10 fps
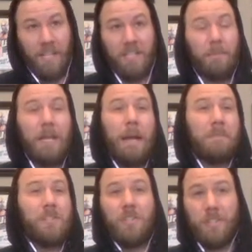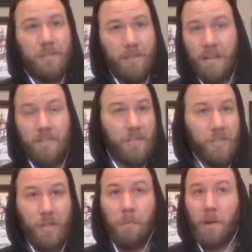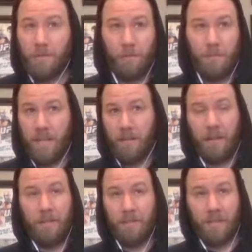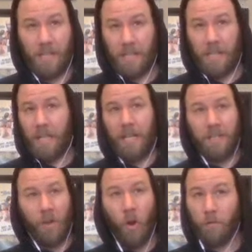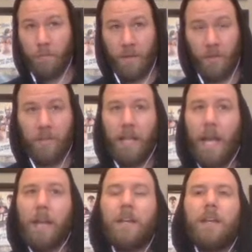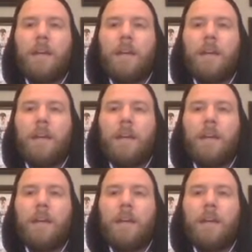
Sometimes it's just too much for me. It's hard for me to look at.